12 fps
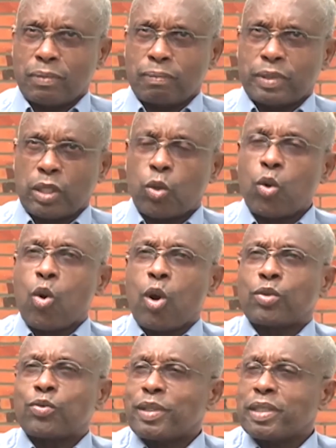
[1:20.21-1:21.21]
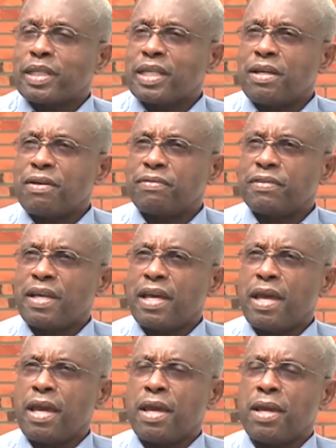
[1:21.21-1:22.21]
the court will give
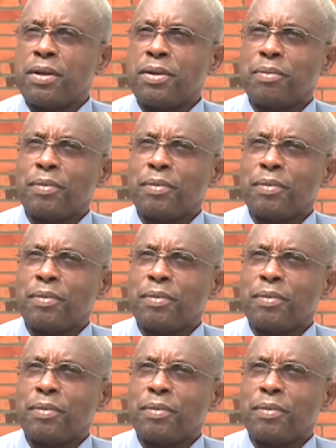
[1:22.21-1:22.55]
an